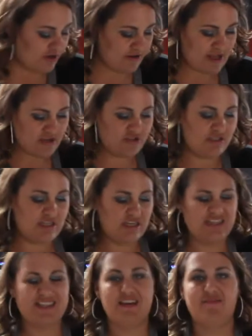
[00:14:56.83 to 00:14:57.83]
And that's just to
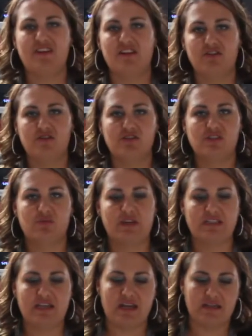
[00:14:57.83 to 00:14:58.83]
give it a little
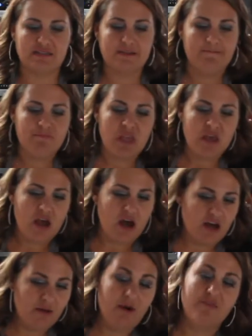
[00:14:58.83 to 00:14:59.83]
sweet taste.
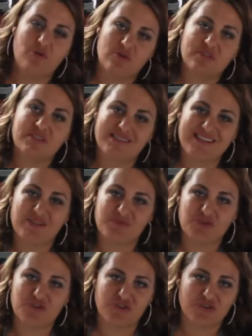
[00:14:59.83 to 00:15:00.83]
Of course, because that's
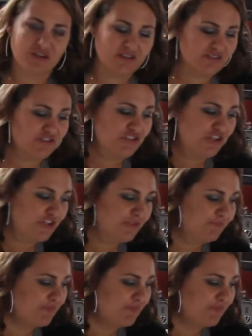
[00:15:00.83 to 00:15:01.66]
what sugar does. Duh.